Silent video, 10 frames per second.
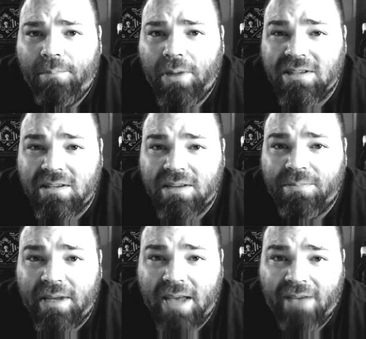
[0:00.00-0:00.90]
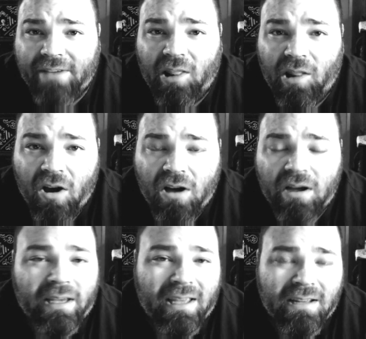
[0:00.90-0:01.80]
But to simply have a
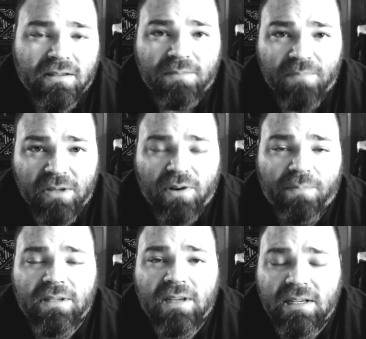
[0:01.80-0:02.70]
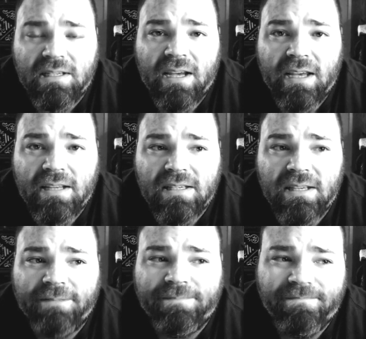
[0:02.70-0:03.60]
law against misrepresenting
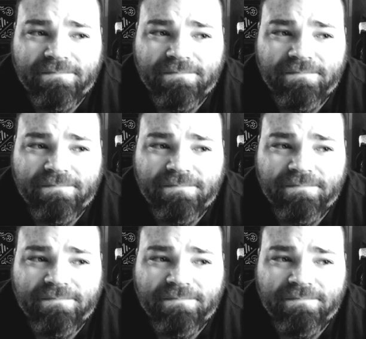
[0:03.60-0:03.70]
science,